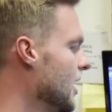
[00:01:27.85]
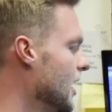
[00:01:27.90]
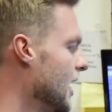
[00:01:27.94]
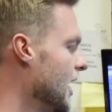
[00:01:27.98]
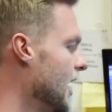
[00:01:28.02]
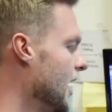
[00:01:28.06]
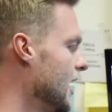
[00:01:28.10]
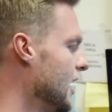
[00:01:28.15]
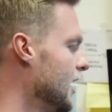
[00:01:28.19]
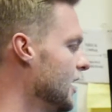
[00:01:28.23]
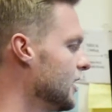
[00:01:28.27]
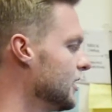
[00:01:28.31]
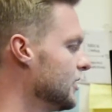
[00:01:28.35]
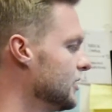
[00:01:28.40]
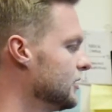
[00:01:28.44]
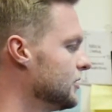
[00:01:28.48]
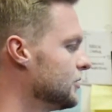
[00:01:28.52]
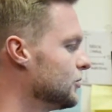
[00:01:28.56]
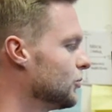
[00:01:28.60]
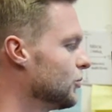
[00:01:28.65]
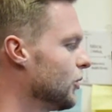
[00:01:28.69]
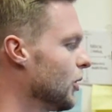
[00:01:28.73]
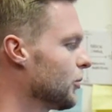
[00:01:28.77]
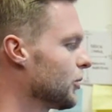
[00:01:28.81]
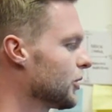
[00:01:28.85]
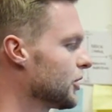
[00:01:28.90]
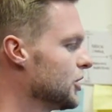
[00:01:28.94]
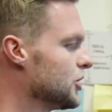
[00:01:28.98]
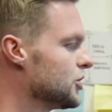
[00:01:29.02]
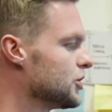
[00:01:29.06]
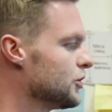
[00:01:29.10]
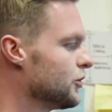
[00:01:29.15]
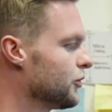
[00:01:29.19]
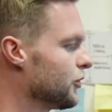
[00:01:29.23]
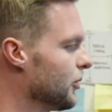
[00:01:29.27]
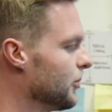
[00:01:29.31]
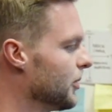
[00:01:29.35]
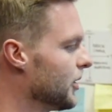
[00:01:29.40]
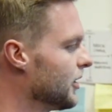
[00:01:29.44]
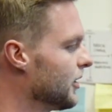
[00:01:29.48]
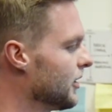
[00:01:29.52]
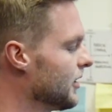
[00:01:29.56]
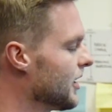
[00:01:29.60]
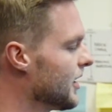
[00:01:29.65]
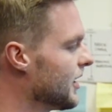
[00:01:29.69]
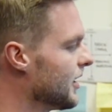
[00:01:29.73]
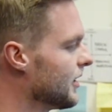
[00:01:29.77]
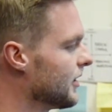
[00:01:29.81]
And what we're going to do from here
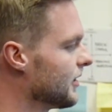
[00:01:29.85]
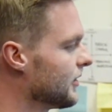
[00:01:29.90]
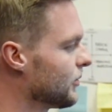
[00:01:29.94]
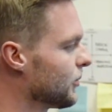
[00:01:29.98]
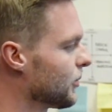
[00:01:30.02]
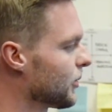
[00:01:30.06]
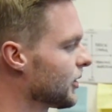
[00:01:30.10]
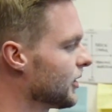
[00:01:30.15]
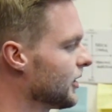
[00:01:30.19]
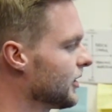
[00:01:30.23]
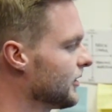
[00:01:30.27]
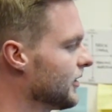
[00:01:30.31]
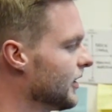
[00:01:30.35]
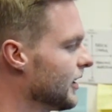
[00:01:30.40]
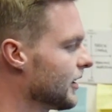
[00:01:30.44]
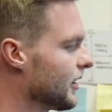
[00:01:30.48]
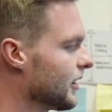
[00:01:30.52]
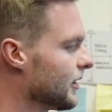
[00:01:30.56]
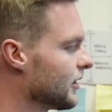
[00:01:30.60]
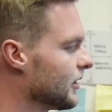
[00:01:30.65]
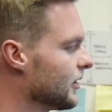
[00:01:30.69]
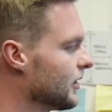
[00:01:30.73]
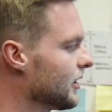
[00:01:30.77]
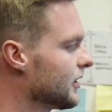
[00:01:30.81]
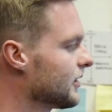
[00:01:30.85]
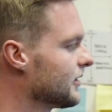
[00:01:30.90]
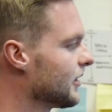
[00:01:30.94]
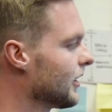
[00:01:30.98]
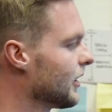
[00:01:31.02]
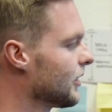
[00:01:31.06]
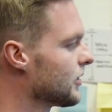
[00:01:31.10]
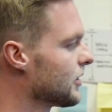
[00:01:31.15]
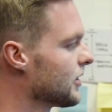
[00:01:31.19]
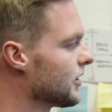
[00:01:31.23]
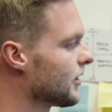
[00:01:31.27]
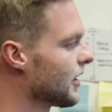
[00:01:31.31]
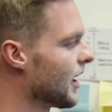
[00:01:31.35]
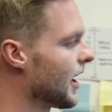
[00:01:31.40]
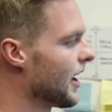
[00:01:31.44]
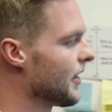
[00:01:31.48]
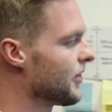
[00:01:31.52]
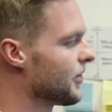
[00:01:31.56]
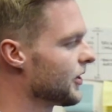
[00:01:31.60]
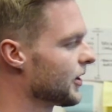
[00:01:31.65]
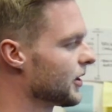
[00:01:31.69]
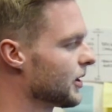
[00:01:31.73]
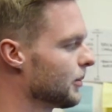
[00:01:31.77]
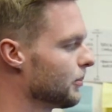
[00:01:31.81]
is we're going to take a look down here at
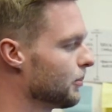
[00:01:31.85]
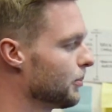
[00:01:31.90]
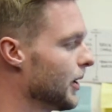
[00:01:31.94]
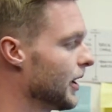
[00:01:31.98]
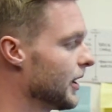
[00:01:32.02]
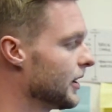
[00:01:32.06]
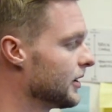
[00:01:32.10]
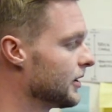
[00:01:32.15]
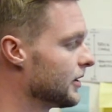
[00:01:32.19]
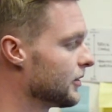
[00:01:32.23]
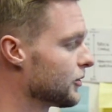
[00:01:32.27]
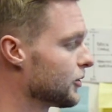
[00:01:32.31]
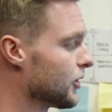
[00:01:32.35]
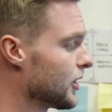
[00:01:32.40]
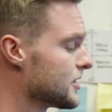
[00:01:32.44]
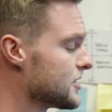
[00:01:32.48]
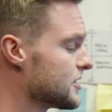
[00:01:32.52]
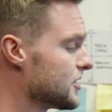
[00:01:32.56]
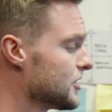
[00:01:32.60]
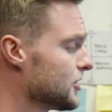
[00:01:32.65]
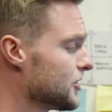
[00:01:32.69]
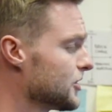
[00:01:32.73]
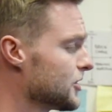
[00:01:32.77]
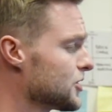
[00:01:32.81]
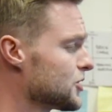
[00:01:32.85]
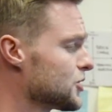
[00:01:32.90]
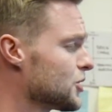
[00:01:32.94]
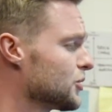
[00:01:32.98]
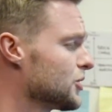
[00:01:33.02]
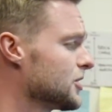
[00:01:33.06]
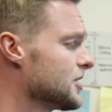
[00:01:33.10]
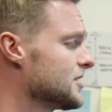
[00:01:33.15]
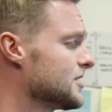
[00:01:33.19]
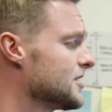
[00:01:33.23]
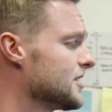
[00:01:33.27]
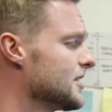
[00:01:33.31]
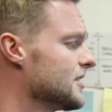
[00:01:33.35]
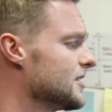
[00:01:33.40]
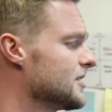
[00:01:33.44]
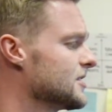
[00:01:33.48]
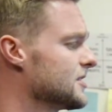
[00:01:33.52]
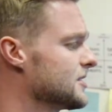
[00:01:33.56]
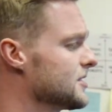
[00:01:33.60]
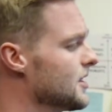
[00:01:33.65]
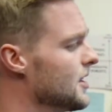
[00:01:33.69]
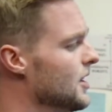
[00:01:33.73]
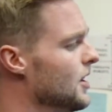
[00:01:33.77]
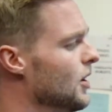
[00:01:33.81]
the competitive criteria. So this
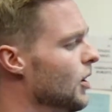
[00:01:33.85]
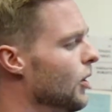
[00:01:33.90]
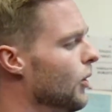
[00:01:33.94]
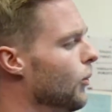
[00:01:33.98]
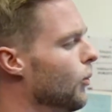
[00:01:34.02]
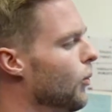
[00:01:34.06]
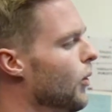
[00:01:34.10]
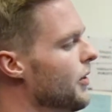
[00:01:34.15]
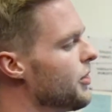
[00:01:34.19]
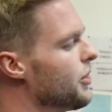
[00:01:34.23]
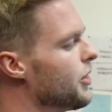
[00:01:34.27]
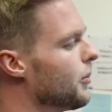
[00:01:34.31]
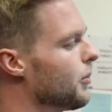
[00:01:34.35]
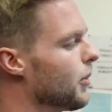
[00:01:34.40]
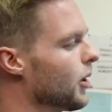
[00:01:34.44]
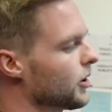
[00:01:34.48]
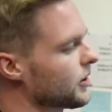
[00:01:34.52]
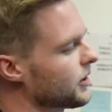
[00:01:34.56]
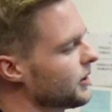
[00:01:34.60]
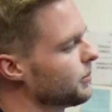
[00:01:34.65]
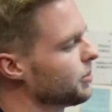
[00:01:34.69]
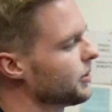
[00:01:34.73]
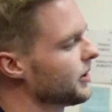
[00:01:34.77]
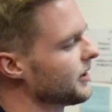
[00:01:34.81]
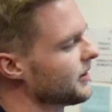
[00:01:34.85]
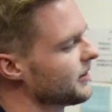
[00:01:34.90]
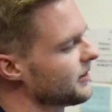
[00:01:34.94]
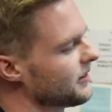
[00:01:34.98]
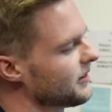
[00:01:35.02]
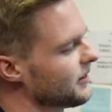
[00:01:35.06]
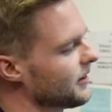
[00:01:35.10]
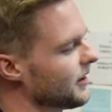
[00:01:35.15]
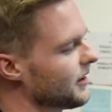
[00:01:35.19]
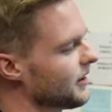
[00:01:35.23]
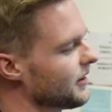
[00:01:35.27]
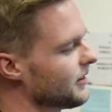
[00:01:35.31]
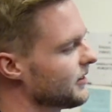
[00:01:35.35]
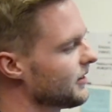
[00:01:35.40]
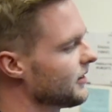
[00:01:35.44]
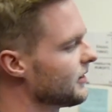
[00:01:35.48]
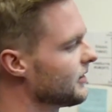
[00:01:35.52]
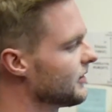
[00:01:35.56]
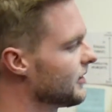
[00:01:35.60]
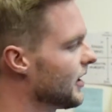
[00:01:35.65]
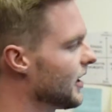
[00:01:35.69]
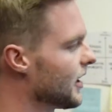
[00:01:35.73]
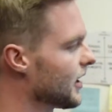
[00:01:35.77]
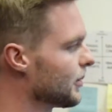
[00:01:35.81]
is what the marketplace is
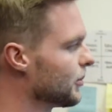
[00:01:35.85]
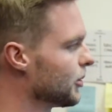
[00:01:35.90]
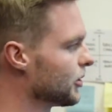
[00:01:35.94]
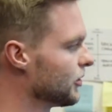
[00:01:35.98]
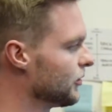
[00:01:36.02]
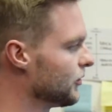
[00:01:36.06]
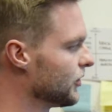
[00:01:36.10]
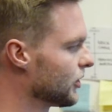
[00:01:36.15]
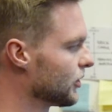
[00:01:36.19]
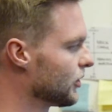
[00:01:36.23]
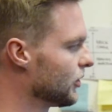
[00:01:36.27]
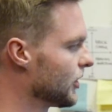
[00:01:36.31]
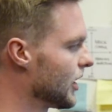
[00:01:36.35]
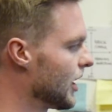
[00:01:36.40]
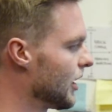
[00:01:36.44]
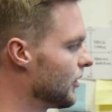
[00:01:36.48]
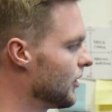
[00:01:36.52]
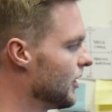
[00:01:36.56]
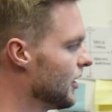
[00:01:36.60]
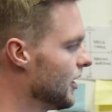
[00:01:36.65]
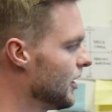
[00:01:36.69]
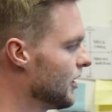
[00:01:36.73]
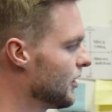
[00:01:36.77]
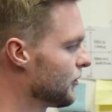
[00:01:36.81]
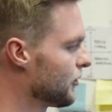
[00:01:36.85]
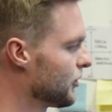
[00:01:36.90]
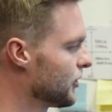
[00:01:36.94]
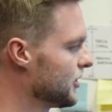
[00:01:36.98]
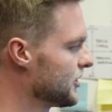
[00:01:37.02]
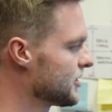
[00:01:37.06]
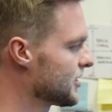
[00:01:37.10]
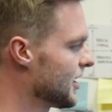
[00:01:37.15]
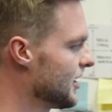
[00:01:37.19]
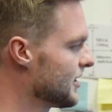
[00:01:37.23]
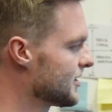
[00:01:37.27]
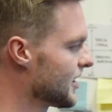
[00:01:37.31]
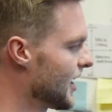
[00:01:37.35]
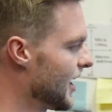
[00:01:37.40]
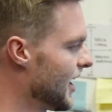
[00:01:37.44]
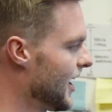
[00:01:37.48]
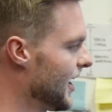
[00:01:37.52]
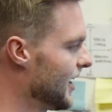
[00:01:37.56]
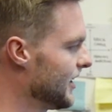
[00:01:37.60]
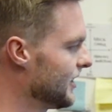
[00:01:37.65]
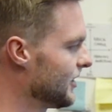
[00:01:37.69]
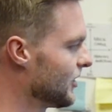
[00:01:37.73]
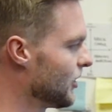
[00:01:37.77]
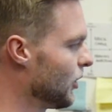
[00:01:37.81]
saying about the vehicle. Now, for this case, I
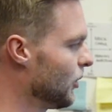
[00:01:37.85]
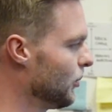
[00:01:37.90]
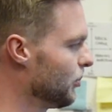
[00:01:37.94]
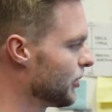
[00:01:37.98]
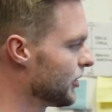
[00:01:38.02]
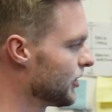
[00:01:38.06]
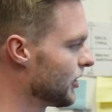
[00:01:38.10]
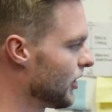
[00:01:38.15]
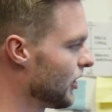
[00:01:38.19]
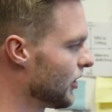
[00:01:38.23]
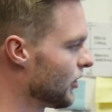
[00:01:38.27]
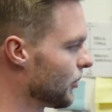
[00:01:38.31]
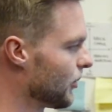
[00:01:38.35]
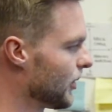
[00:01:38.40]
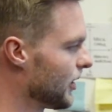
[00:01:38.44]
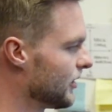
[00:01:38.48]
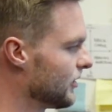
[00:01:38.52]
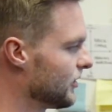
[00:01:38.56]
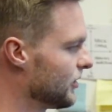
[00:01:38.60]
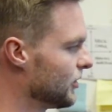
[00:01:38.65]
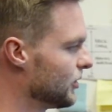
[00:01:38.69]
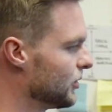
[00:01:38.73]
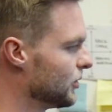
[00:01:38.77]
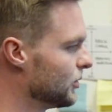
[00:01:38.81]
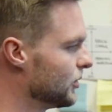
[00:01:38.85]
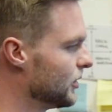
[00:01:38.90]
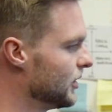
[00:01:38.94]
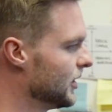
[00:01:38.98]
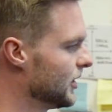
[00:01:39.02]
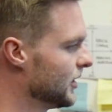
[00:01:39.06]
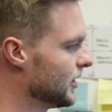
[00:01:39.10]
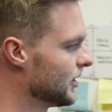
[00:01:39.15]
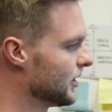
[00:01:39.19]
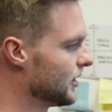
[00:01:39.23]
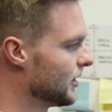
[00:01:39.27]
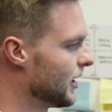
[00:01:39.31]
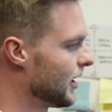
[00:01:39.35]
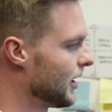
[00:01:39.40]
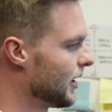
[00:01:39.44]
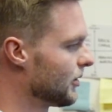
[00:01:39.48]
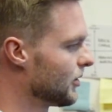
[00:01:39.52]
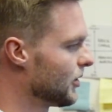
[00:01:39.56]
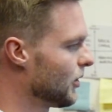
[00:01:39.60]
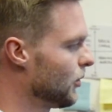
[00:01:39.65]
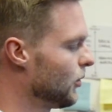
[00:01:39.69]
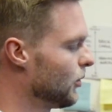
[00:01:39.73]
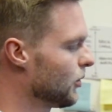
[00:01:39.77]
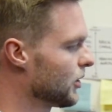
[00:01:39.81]
had it opened all the way to
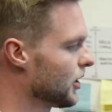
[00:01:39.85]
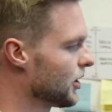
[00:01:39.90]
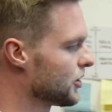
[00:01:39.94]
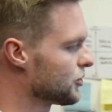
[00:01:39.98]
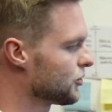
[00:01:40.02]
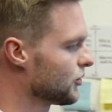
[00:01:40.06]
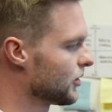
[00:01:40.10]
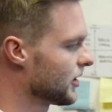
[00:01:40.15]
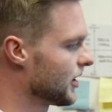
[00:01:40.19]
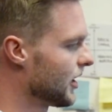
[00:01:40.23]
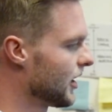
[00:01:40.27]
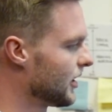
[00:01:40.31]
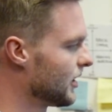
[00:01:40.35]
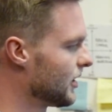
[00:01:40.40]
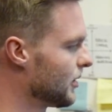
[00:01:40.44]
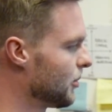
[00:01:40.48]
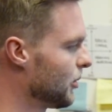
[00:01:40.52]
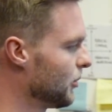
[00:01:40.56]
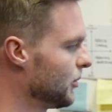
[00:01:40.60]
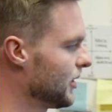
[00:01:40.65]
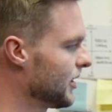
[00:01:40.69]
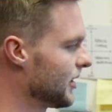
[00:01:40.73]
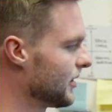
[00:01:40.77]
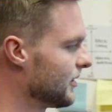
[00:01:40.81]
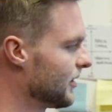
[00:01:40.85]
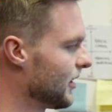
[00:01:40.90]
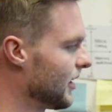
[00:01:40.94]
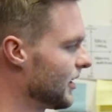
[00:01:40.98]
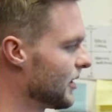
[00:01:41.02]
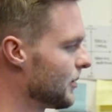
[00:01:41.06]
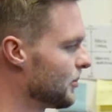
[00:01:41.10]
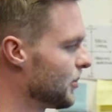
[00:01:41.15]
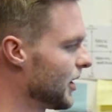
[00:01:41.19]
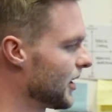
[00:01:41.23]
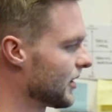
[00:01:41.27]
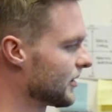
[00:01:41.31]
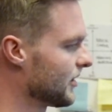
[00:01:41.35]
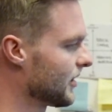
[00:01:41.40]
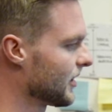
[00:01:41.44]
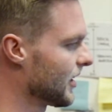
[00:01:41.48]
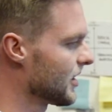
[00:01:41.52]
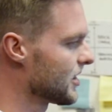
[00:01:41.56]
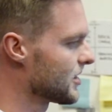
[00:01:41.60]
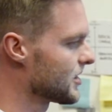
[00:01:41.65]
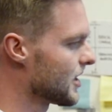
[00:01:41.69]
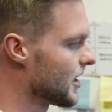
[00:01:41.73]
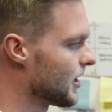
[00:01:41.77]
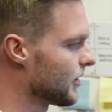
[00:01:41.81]
the whole country of Canada, but we could dial that back to like
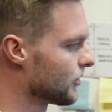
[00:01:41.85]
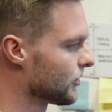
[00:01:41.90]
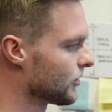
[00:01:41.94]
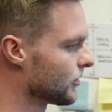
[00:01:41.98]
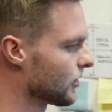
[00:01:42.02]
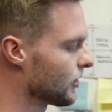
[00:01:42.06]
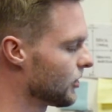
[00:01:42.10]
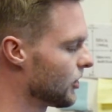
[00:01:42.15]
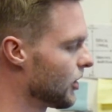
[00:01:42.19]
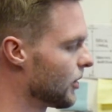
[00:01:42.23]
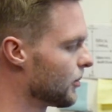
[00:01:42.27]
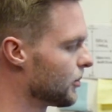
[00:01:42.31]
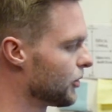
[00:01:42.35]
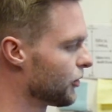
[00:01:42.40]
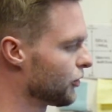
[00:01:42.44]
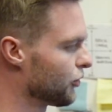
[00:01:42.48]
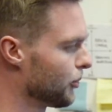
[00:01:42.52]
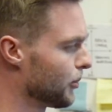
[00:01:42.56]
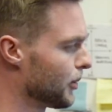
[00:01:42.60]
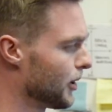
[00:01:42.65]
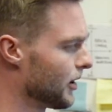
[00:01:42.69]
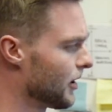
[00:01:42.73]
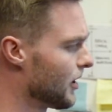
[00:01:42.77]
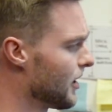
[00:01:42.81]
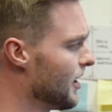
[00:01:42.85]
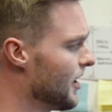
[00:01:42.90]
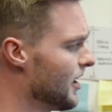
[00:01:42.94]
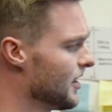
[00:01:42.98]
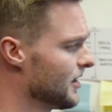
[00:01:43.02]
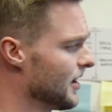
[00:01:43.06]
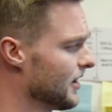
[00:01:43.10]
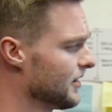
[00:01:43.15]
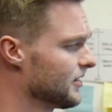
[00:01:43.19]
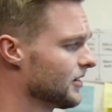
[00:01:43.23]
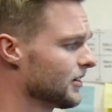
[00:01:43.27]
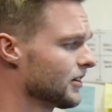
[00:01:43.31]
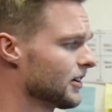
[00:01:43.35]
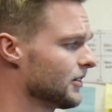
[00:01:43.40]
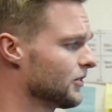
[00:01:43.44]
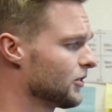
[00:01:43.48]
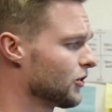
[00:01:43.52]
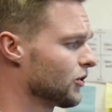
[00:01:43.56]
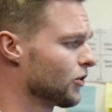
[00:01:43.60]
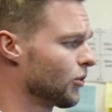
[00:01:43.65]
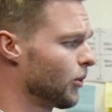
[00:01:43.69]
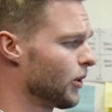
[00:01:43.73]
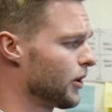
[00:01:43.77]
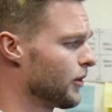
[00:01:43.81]
1,000 kilometers from here. That still gives us
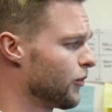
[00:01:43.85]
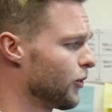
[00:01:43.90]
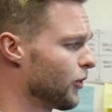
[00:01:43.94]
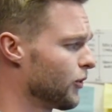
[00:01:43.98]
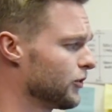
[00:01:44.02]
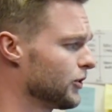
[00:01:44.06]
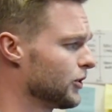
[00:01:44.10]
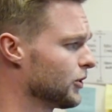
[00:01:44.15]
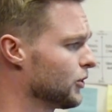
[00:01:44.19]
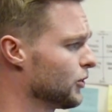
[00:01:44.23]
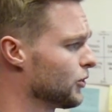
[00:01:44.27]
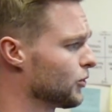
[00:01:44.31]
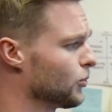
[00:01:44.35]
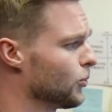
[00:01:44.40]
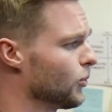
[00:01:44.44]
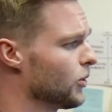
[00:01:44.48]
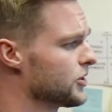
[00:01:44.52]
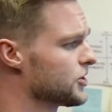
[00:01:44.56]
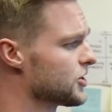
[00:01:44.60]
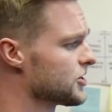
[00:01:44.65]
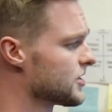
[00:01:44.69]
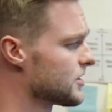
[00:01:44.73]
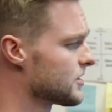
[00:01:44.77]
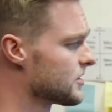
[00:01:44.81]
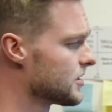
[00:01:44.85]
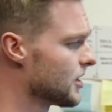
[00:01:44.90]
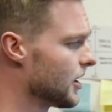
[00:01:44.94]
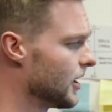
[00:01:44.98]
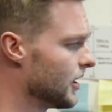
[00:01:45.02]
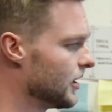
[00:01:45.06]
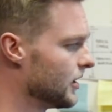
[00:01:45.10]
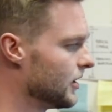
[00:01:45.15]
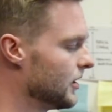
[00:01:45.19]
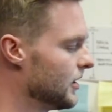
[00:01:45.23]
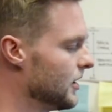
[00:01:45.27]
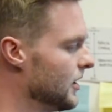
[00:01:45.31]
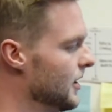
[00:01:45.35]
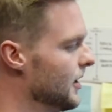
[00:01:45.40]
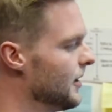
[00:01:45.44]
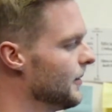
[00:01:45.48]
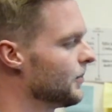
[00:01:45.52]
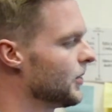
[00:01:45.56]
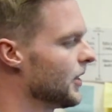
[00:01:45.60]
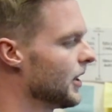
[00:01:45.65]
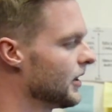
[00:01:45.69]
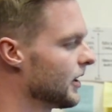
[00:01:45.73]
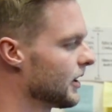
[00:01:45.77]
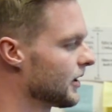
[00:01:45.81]
24 vehicles, which is a ton,
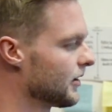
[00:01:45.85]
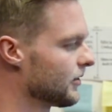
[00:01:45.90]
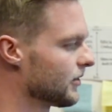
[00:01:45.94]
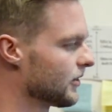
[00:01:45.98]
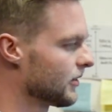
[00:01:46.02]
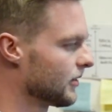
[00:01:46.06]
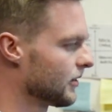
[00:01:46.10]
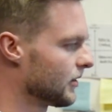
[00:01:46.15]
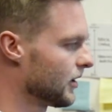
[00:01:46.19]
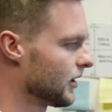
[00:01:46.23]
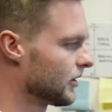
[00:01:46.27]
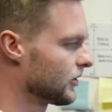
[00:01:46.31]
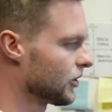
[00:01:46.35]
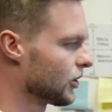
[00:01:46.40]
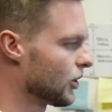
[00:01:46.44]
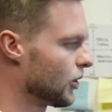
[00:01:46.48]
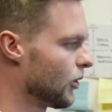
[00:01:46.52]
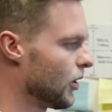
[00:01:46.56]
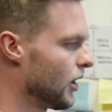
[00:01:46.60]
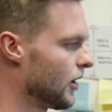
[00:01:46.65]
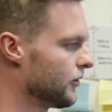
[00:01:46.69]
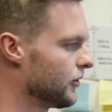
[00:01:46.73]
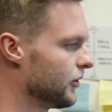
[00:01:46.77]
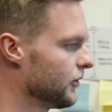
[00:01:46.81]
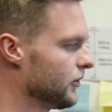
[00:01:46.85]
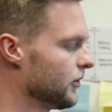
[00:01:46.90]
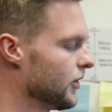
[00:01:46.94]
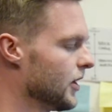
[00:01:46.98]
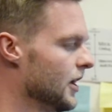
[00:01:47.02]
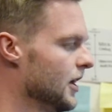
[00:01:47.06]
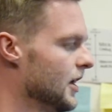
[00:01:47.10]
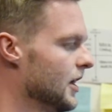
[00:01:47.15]
and that gives us a lot to go off of.